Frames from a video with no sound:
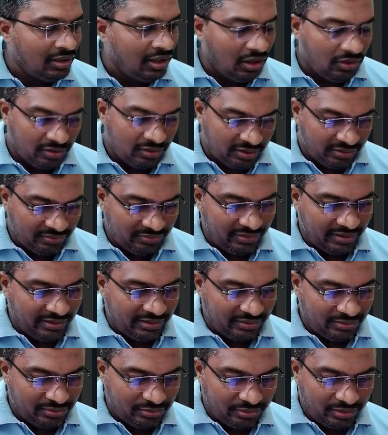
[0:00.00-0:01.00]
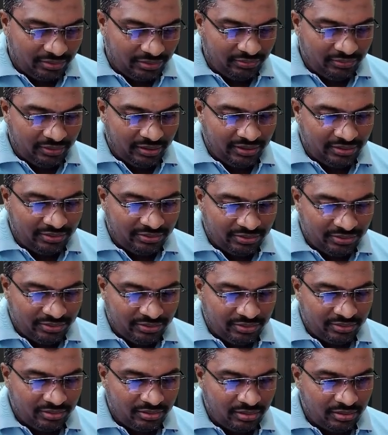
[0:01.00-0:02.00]
Okay, fine. So now
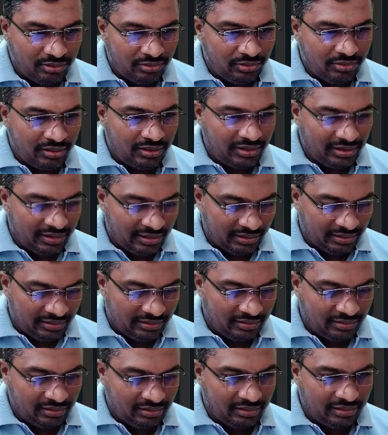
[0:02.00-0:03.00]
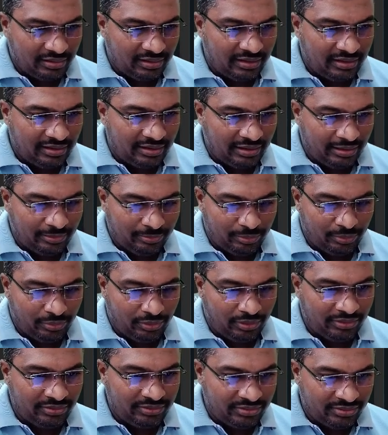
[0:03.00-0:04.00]
let's go ahead and create
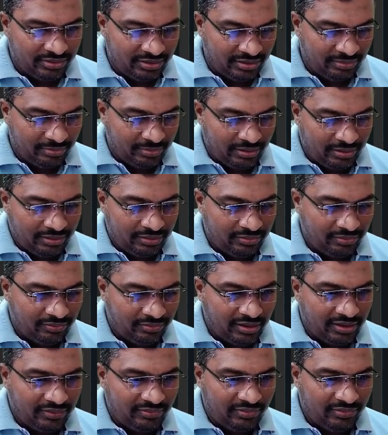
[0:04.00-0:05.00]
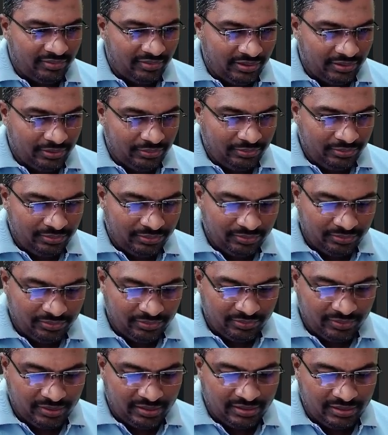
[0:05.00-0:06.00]
employee schema. What we will do,
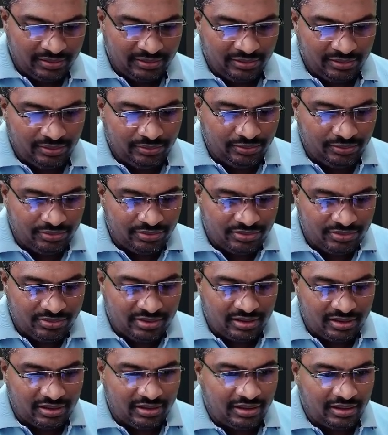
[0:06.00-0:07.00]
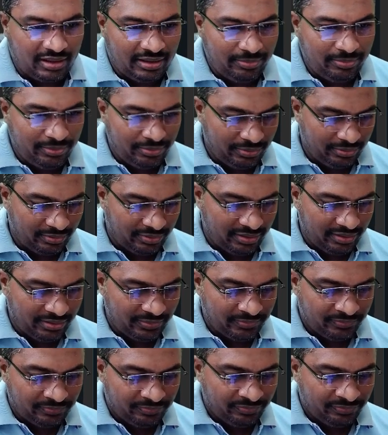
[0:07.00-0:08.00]
we will use StructType. Okay,
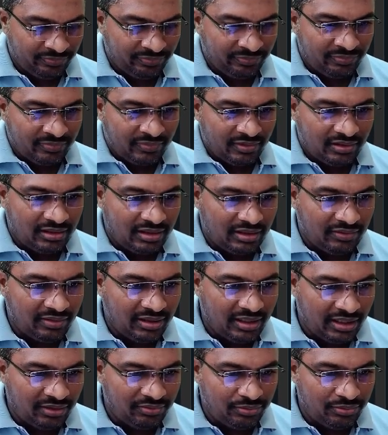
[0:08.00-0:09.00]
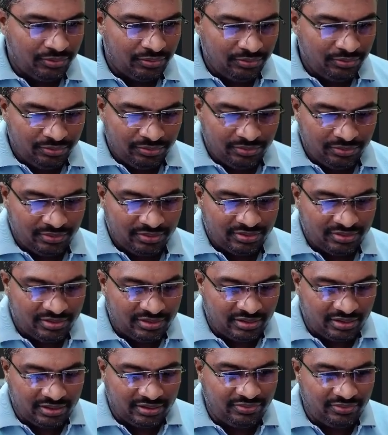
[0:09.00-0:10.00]
then what I have to do,
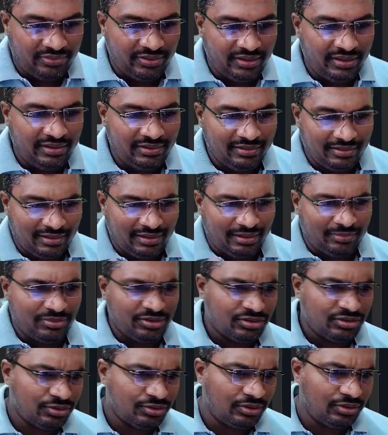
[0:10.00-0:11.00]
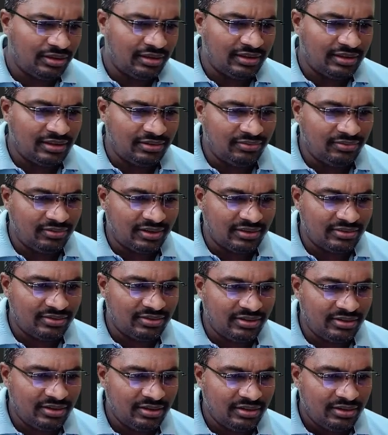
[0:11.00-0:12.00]
StructField. I'm just going a little fast
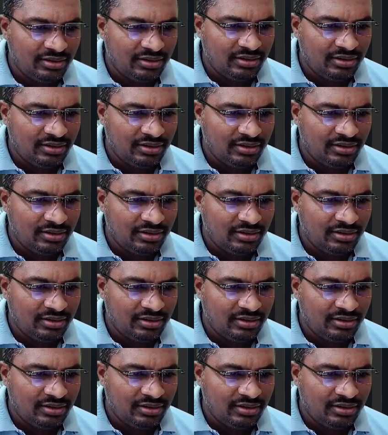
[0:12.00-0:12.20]
here.